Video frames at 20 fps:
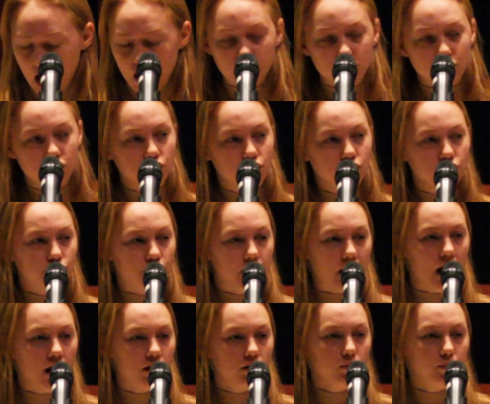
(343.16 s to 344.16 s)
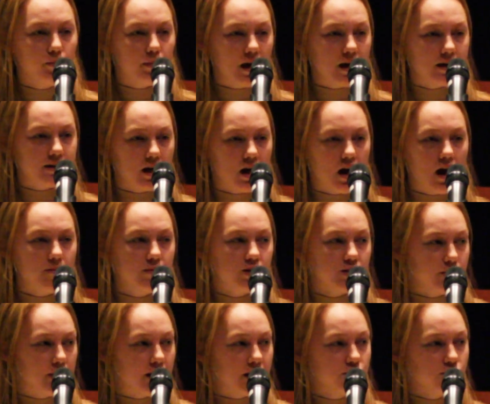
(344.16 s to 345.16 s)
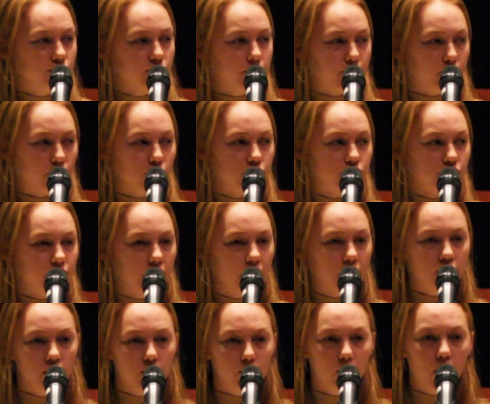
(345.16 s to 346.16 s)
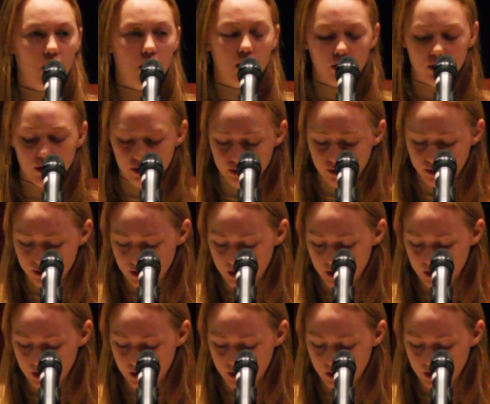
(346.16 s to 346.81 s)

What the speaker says: How you choose to handle bad times makes you the person that you are.